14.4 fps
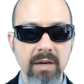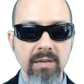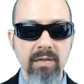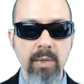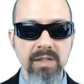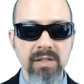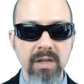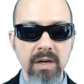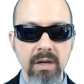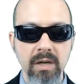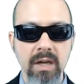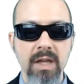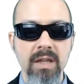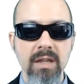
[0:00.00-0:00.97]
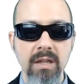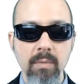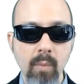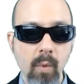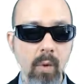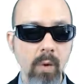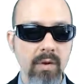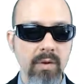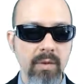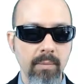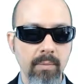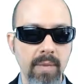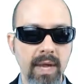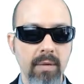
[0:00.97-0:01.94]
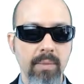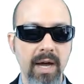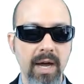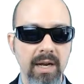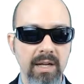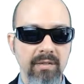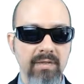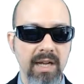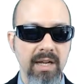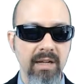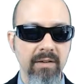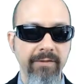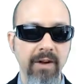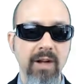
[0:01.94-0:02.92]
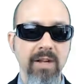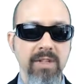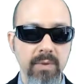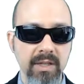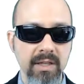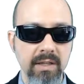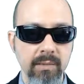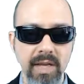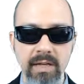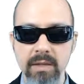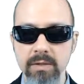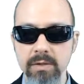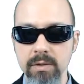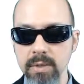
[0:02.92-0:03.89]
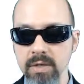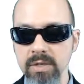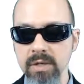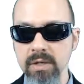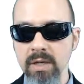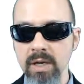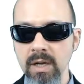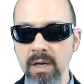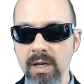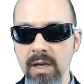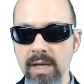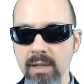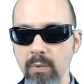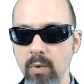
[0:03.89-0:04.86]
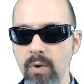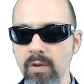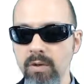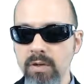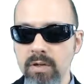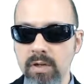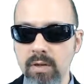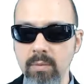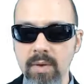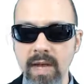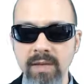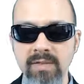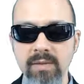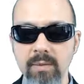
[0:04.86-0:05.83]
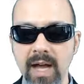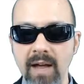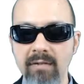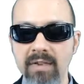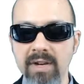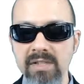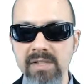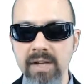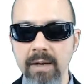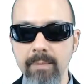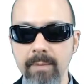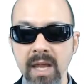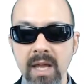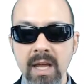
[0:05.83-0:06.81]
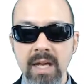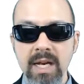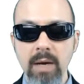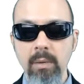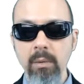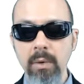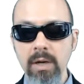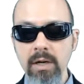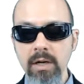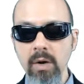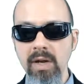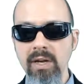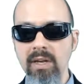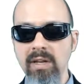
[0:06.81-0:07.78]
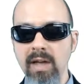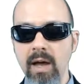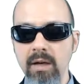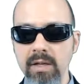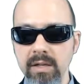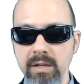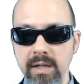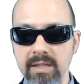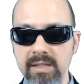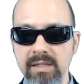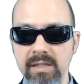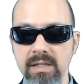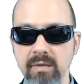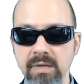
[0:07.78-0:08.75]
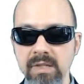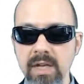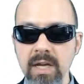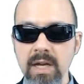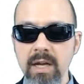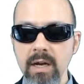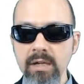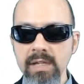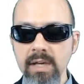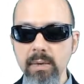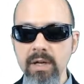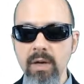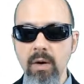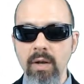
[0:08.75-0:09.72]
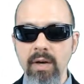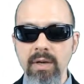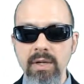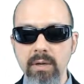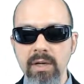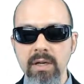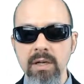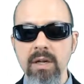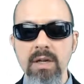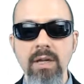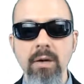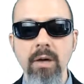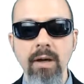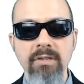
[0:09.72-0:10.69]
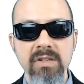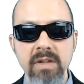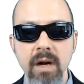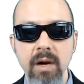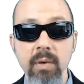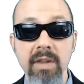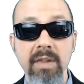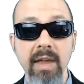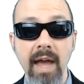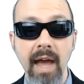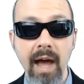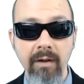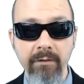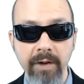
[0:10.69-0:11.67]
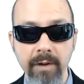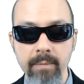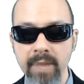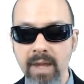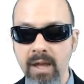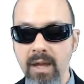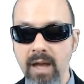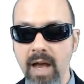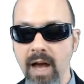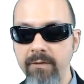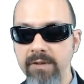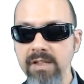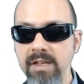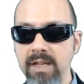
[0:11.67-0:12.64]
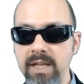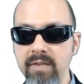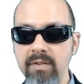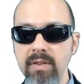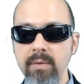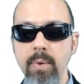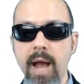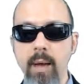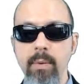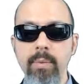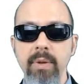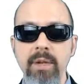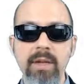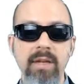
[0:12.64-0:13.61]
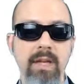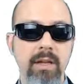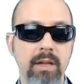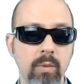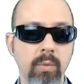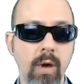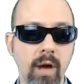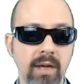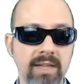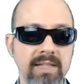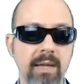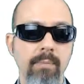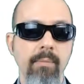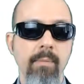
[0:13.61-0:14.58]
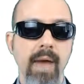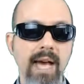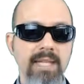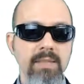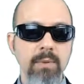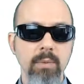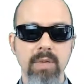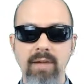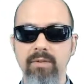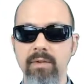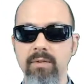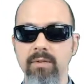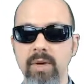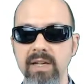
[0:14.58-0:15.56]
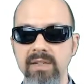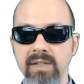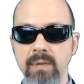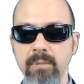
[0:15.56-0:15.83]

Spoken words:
whisker, the more the main body of data falls within the main distribution, and the more you could have some confidence in it. Now, when we want to go ahead and calculate these intervals, here's how we go ahead and do it. You have to start with alpha. Alpha is going to give you the probability that you're wrong. It's that maximum level of risk.